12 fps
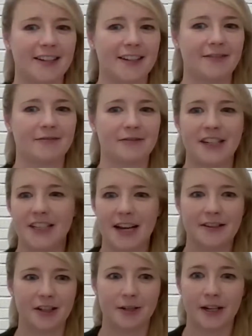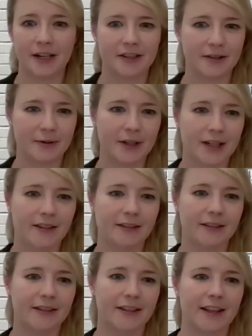reach out to your peers as well.
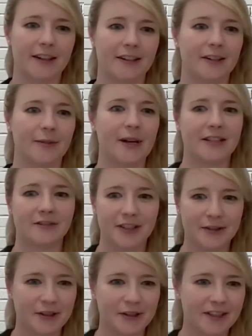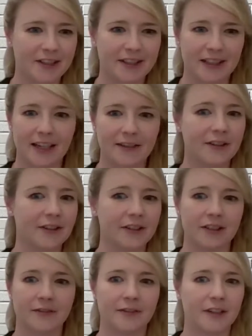They're your best resource, even
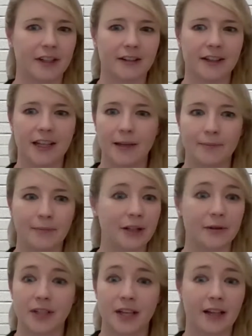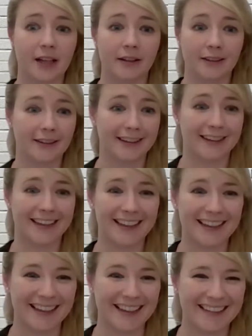just for keeping you sane.
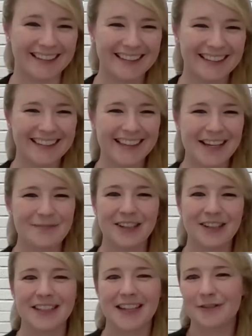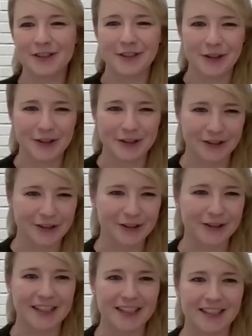Because everyone's going
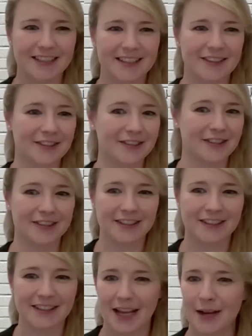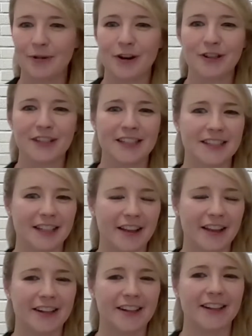through this same process
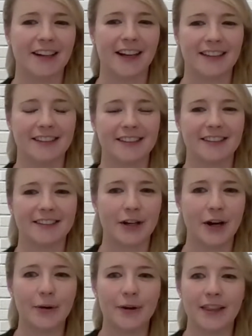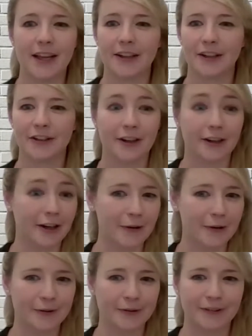together, and knowing that you're not
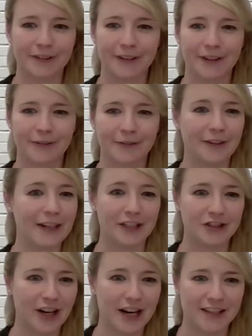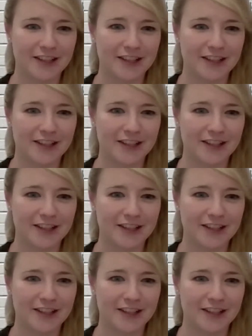alone, feeling stressed